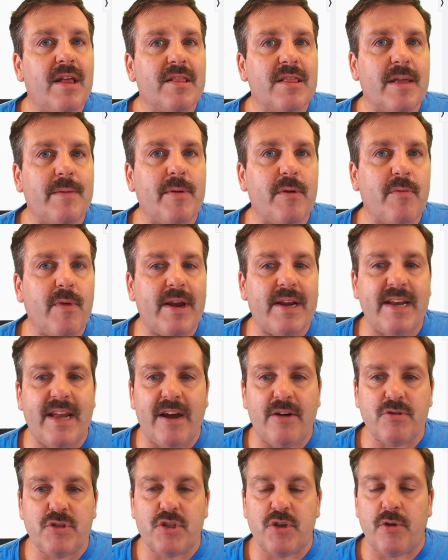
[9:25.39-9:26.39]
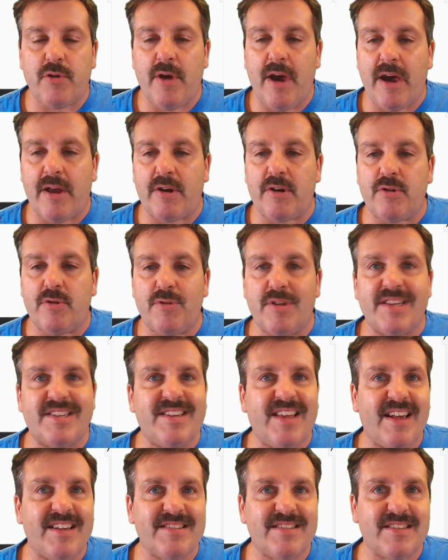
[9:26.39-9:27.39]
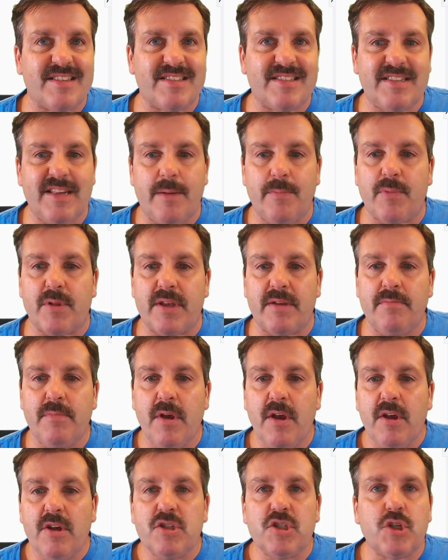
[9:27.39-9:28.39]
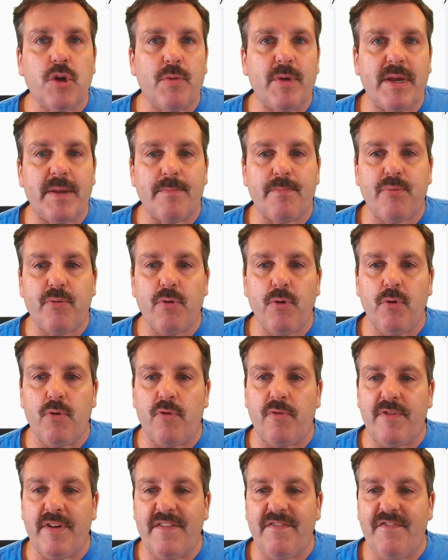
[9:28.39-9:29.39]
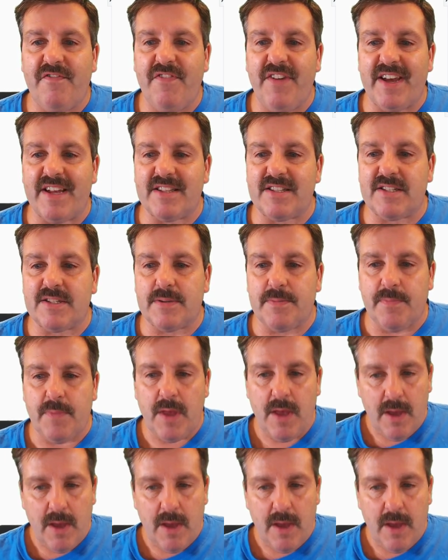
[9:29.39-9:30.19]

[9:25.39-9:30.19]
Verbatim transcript: Let me right now show you how to do the test assembly so we can prove it fits.